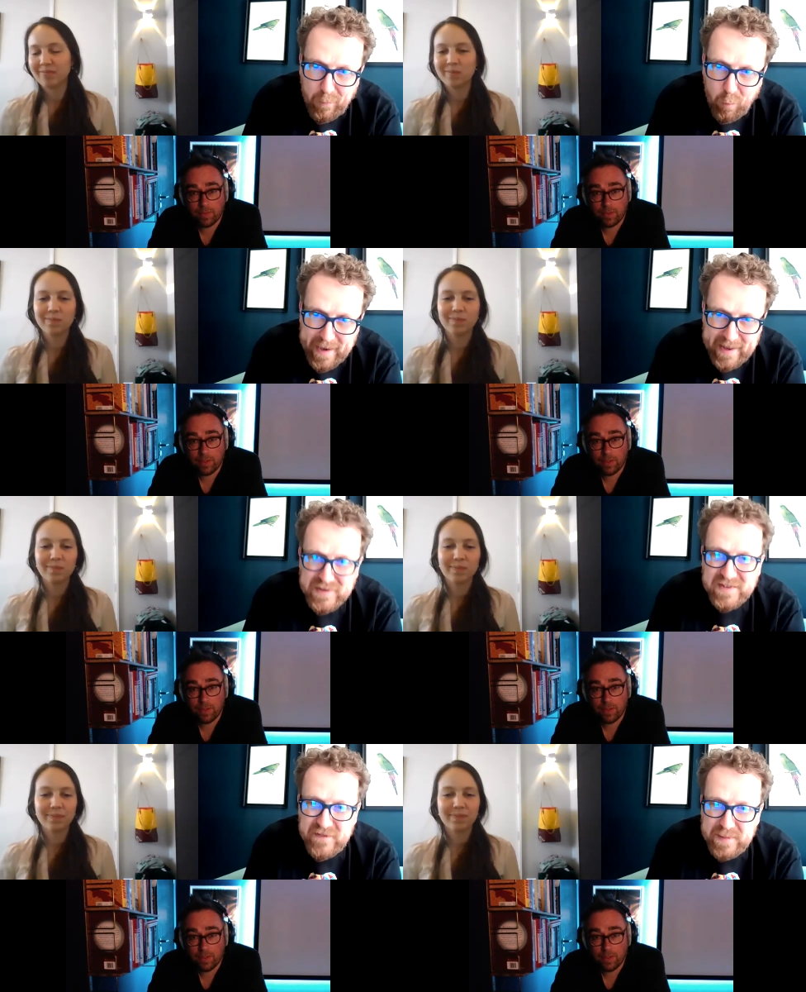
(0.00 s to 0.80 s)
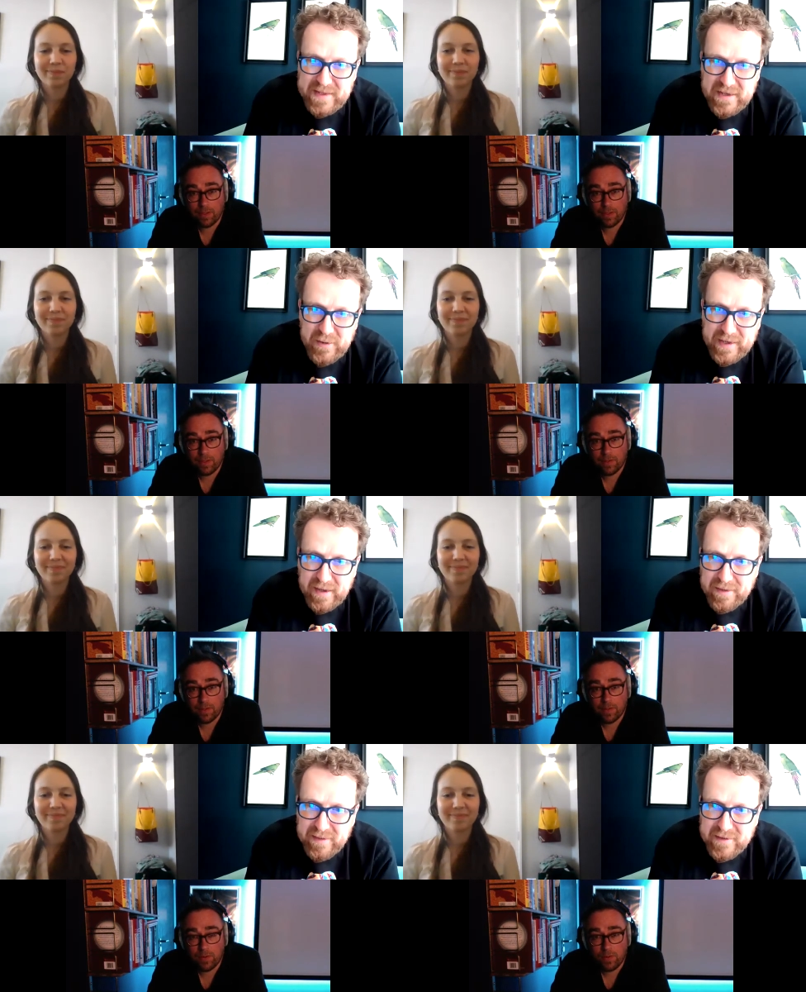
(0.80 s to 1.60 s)
Speaker 1: what else have you been doing
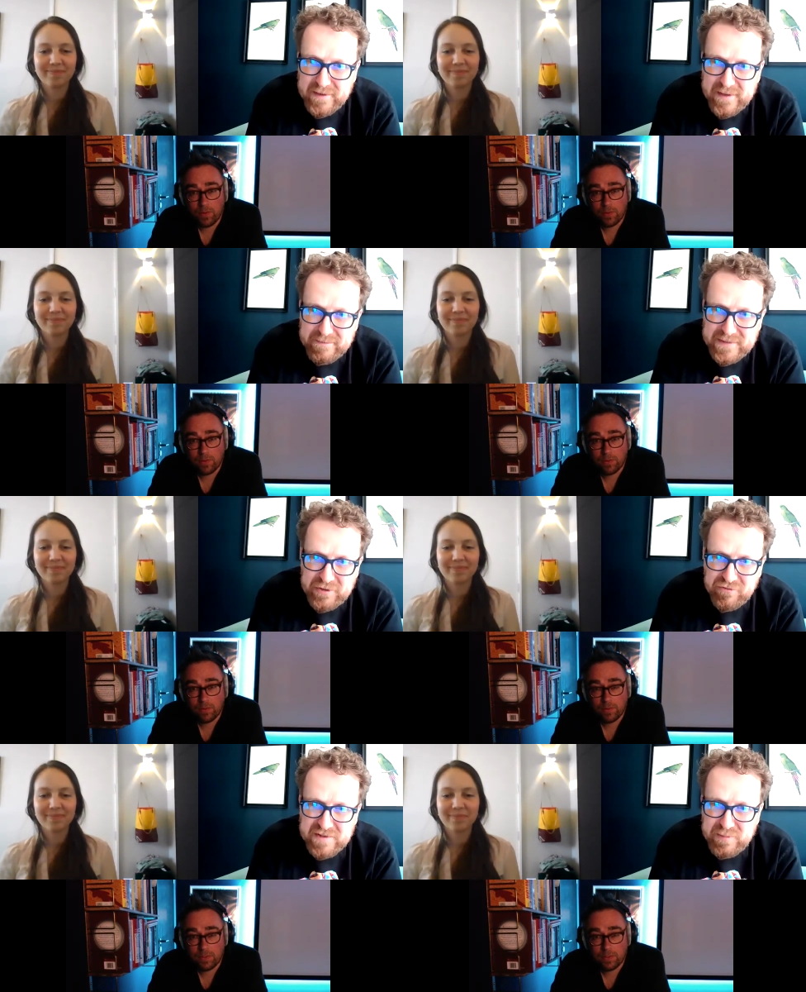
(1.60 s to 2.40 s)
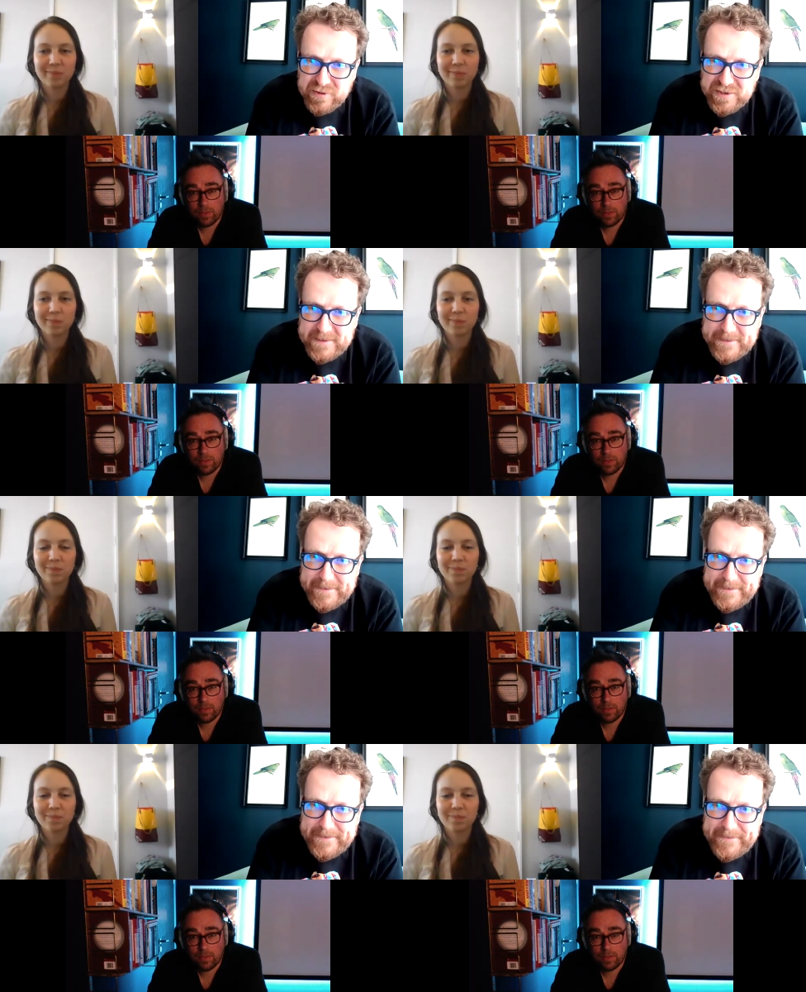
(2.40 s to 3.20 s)
other than um, children's books?
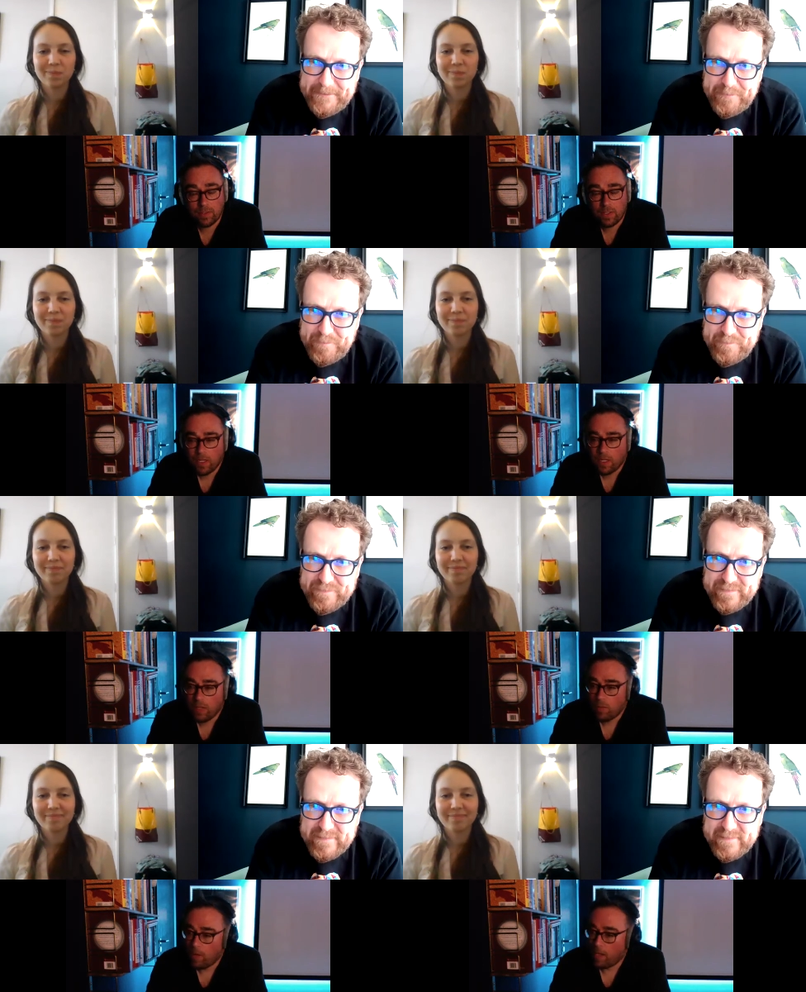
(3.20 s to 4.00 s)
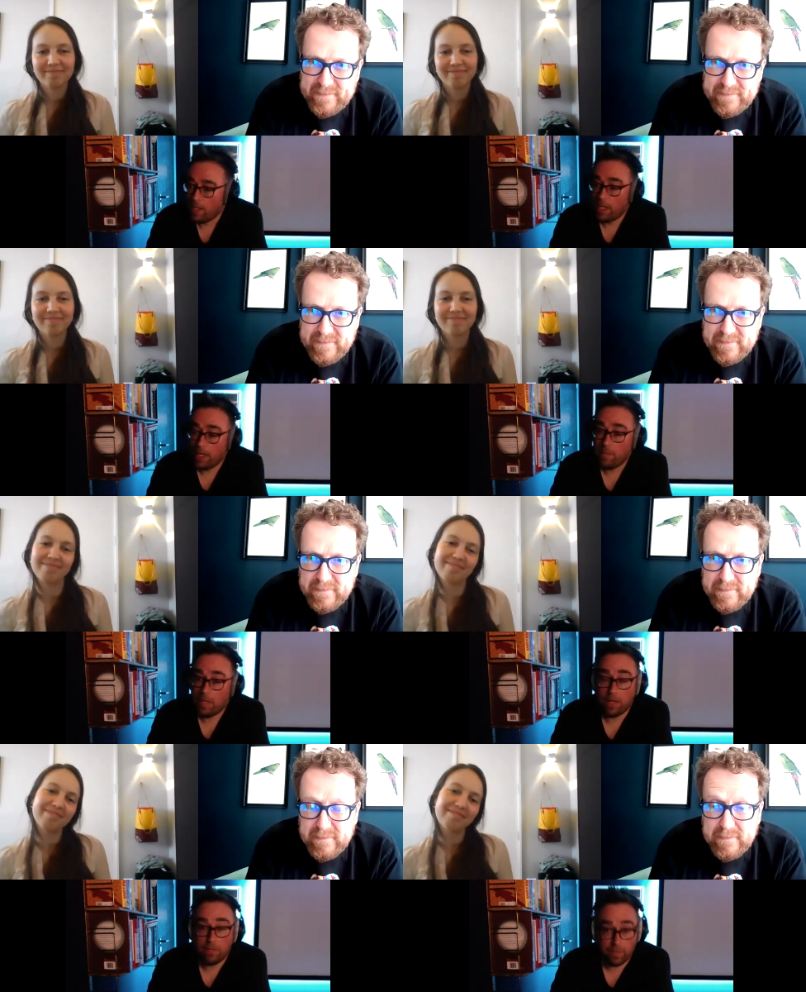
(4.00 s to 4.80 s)
Speaker 2: Well, um,
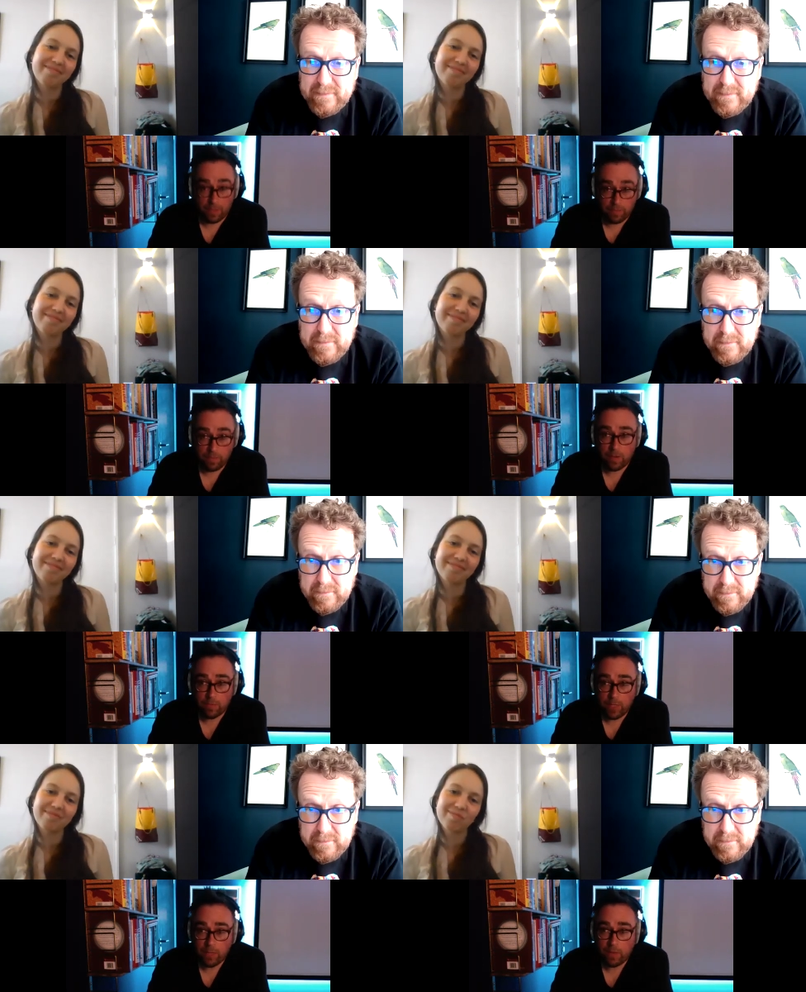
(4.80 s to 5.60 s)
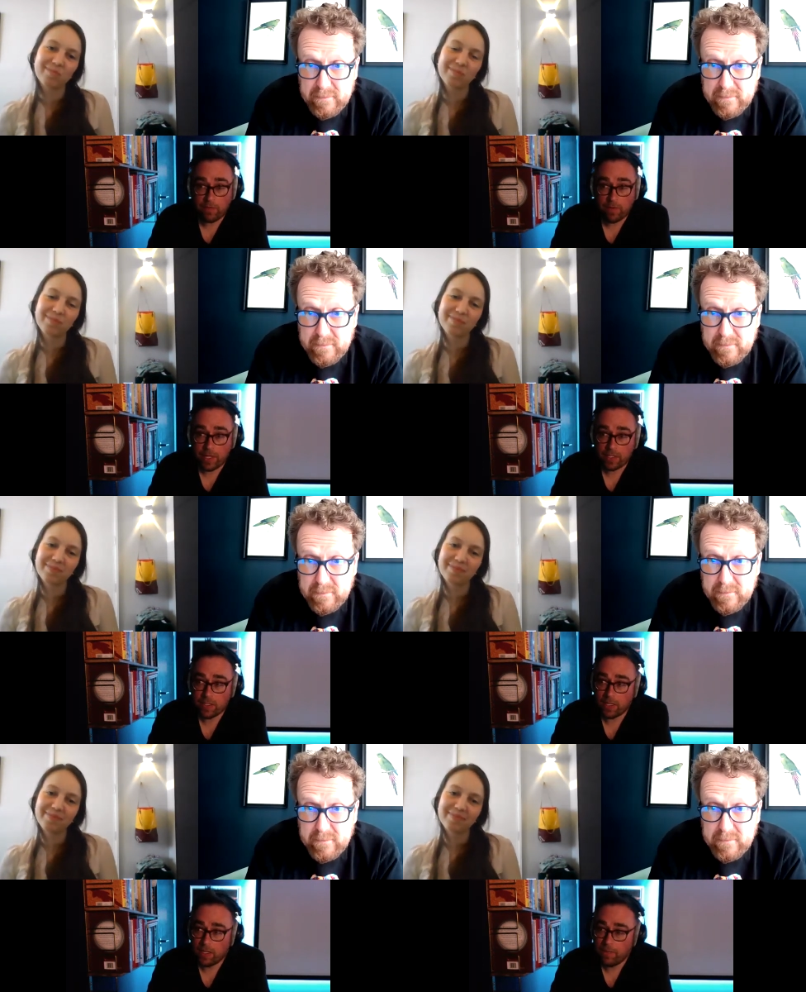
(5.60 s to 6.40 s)
I've, I've I've written the one for next
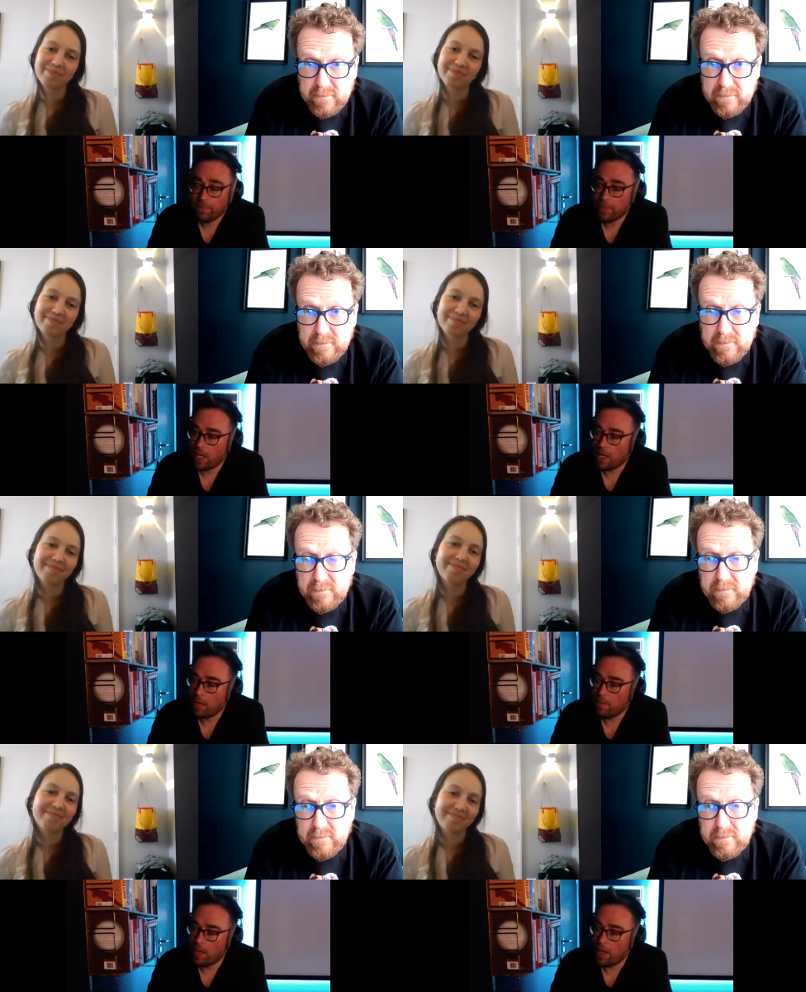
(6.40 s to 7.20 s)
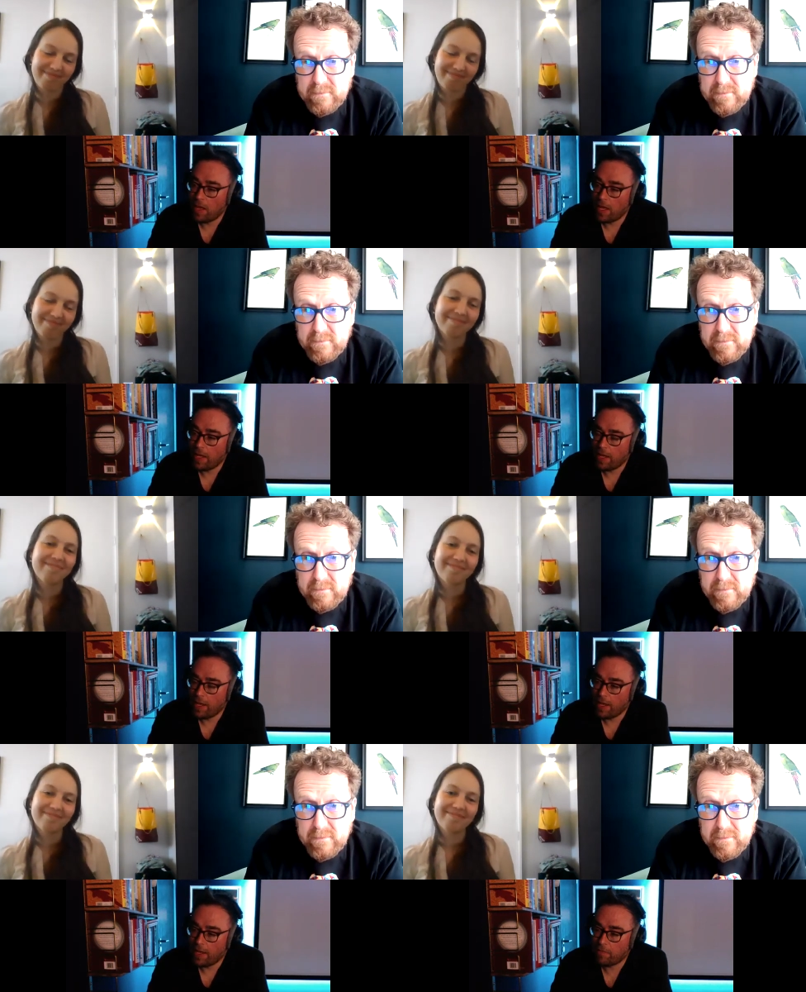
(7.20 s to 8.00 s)
year. Um, I
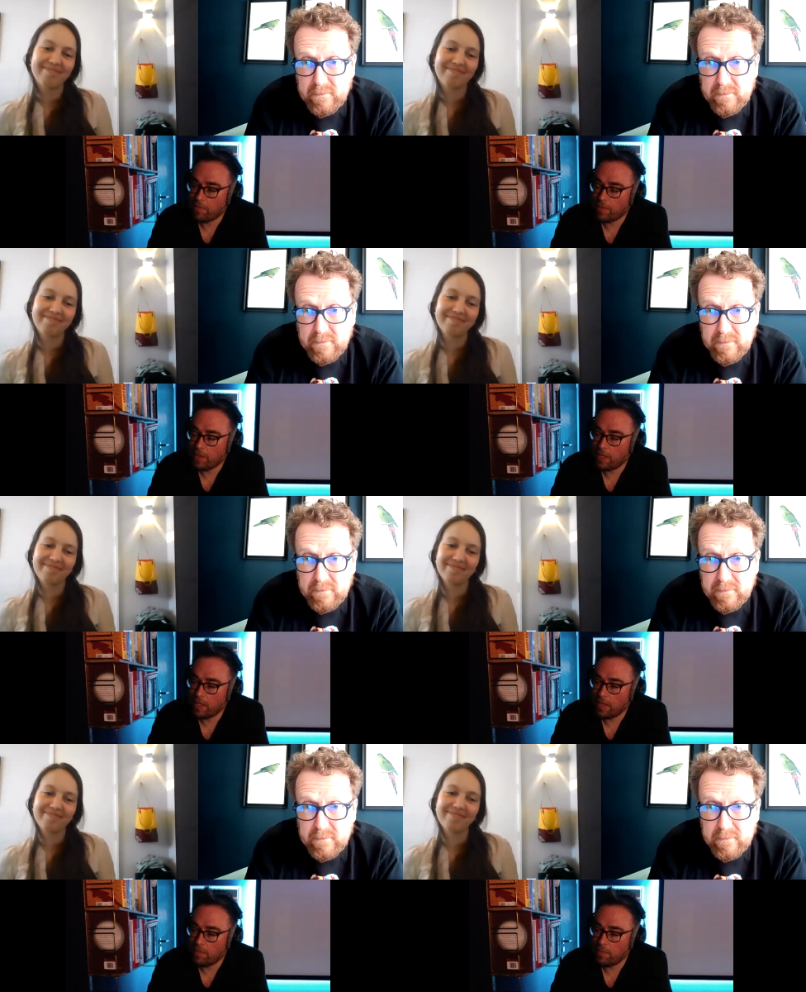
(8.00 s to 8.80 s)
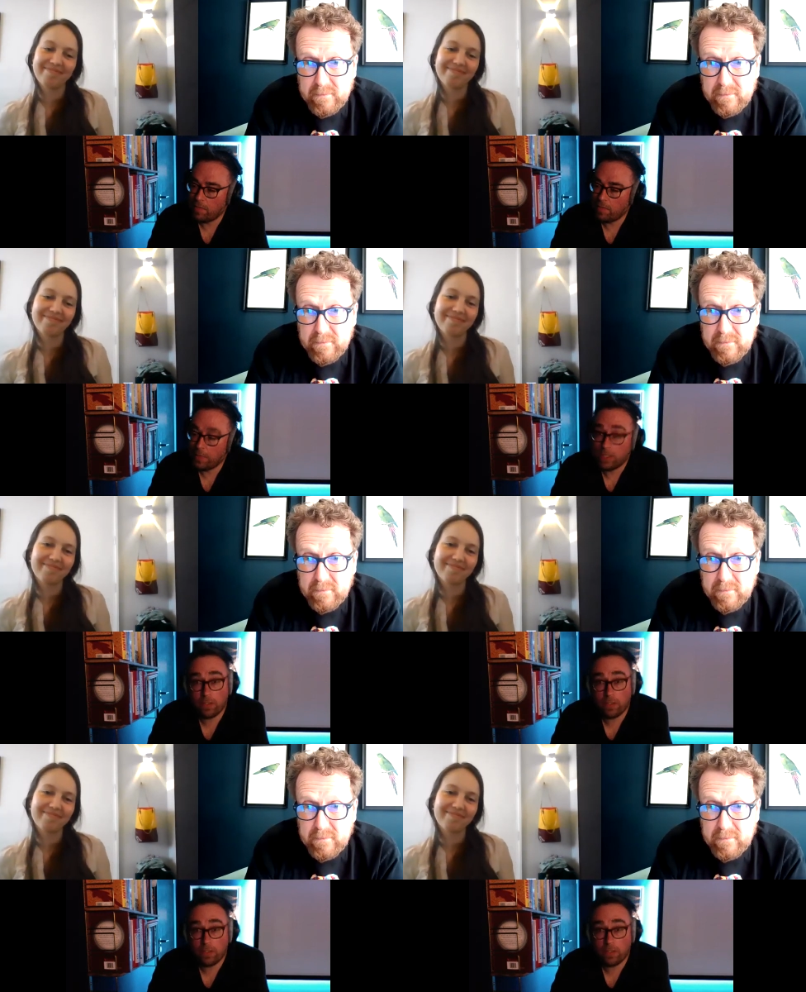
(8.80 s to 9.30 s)
have um, been doing a